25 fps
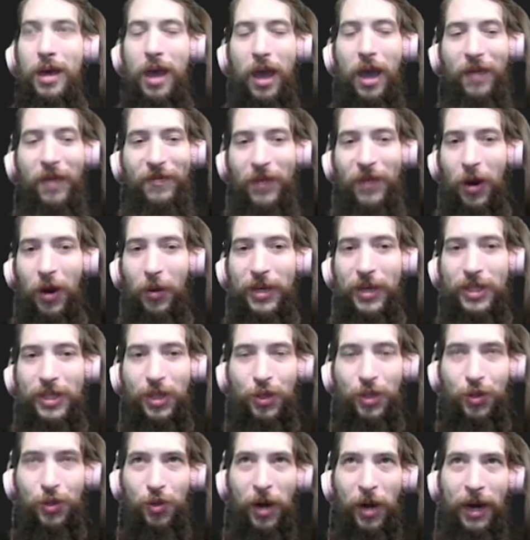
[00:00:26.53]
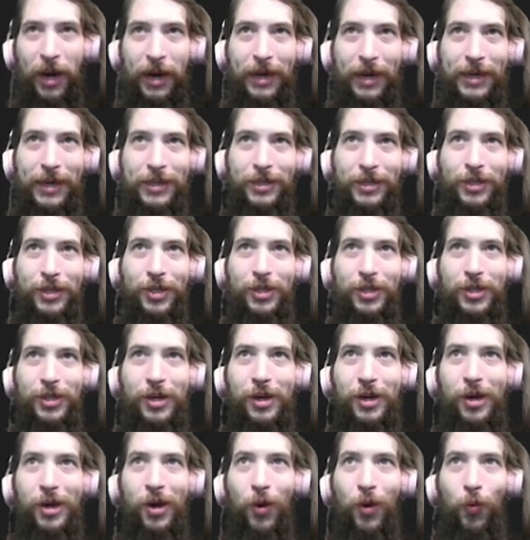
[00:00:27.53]
A very strange
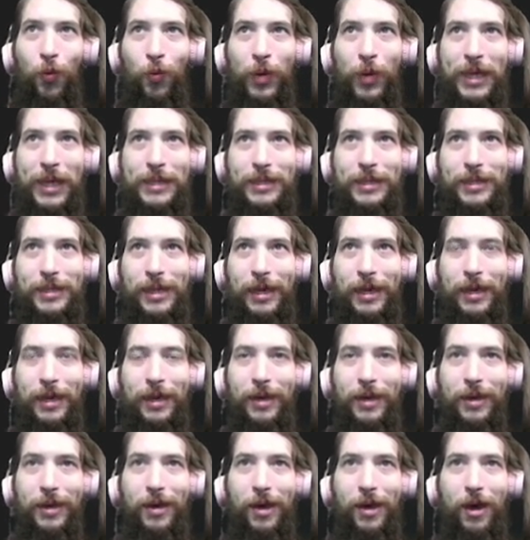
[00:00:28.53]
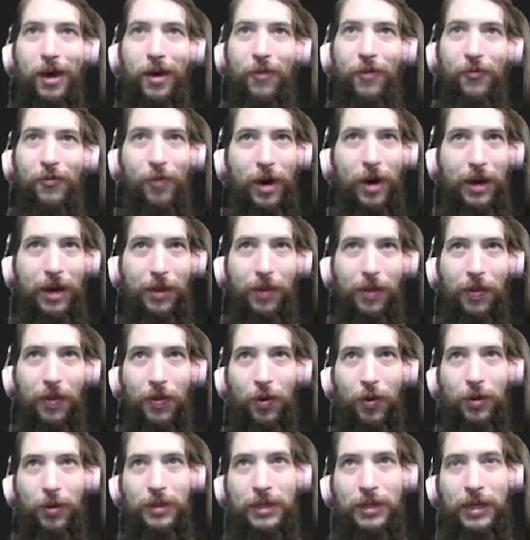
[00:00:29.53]
reskin of Friday the
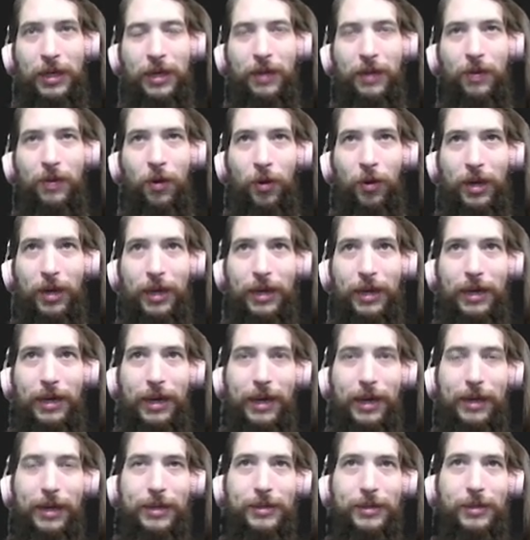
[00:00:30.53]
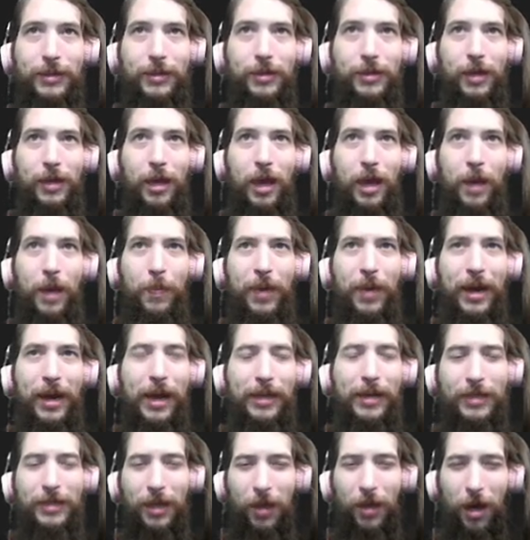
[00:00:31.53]
13th on NES, but it
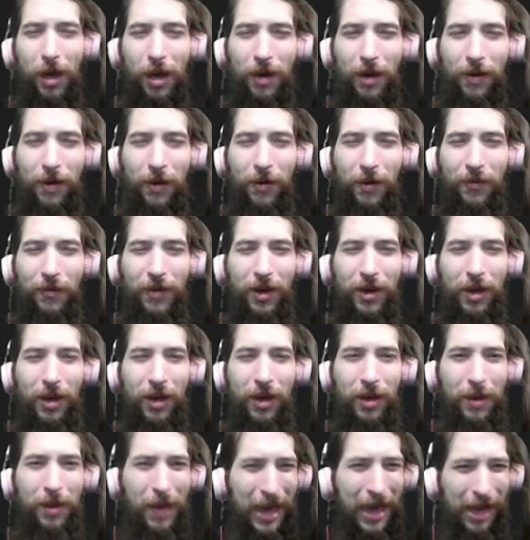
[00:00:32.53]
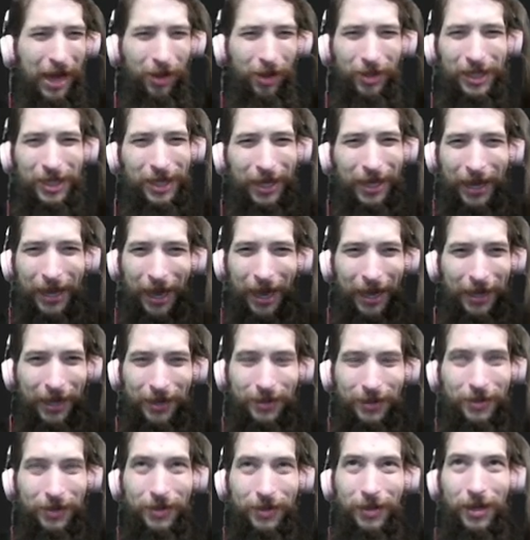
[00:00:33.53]
has a lot of
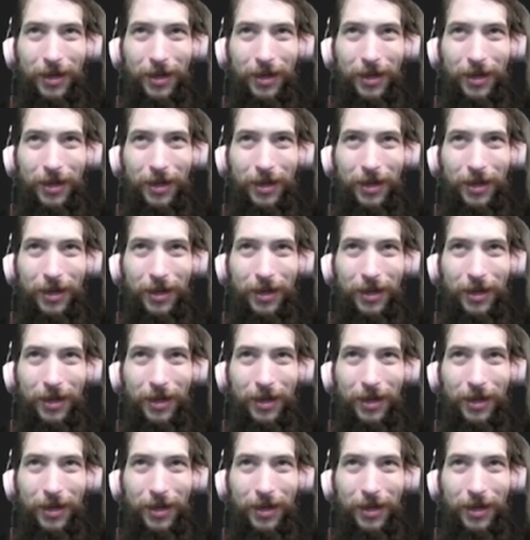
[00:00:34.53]
elsagate